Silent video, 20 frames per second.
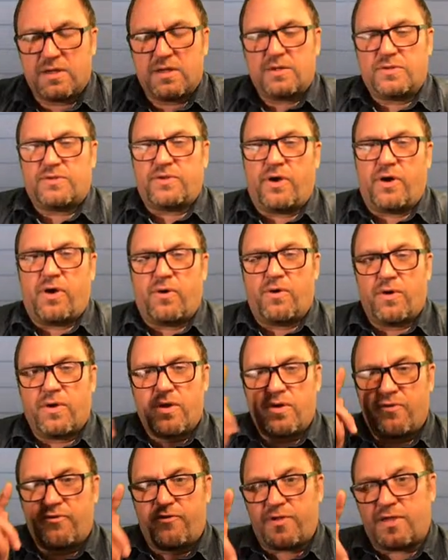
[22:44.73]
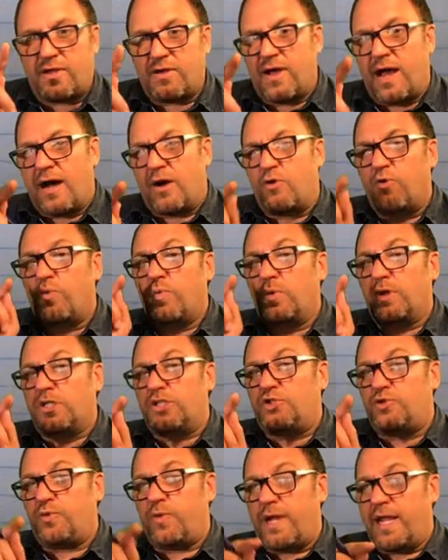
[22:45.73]
So figure out
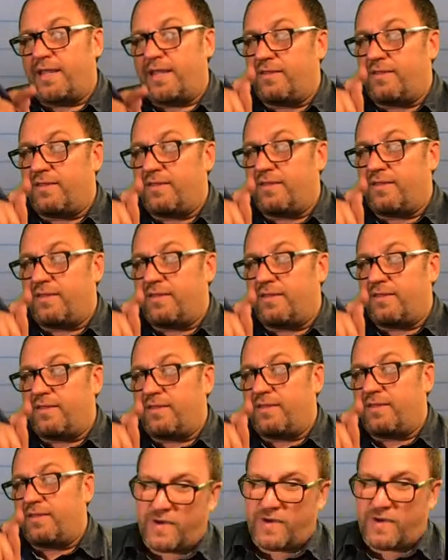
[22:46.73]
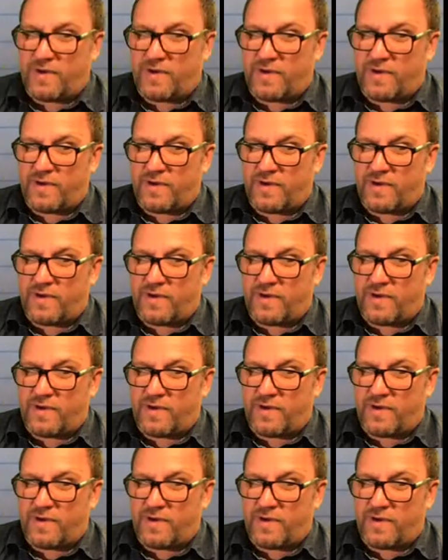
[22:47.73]
which way the force of drag is going
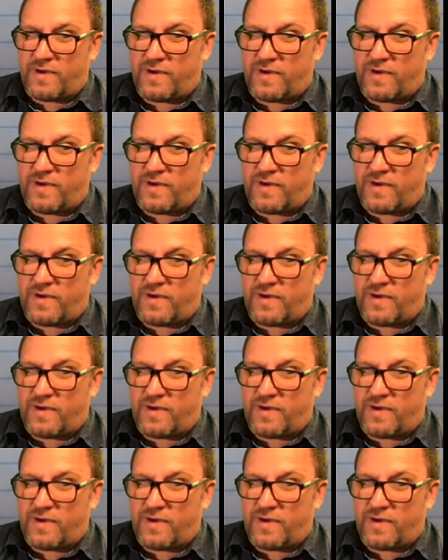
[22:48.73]
to be